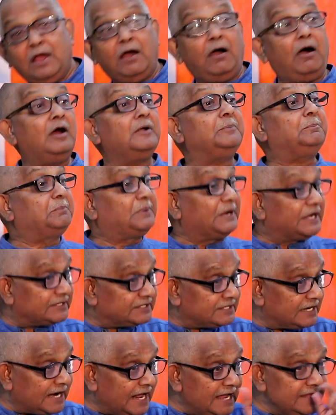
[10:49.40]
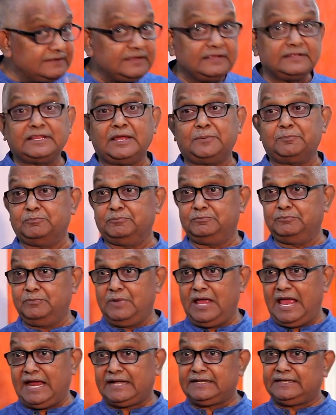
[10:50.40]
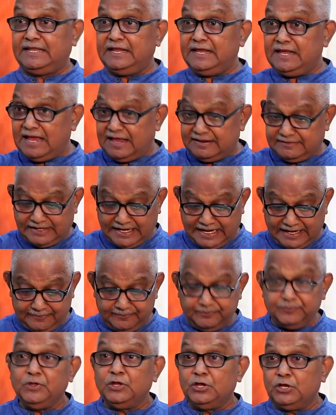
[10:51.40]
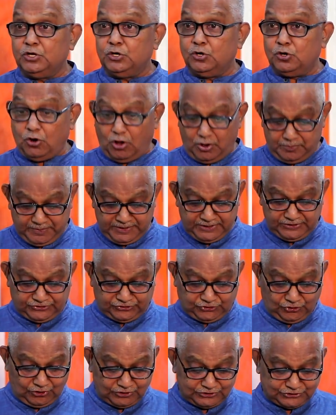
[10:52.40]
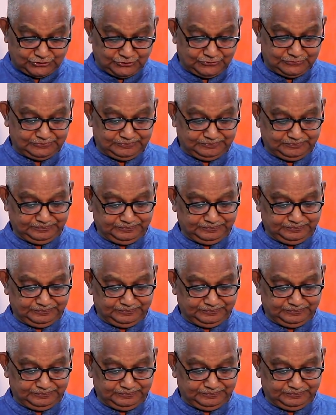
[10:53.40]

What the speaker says: or pressurizing them, acting as an lobbyist also.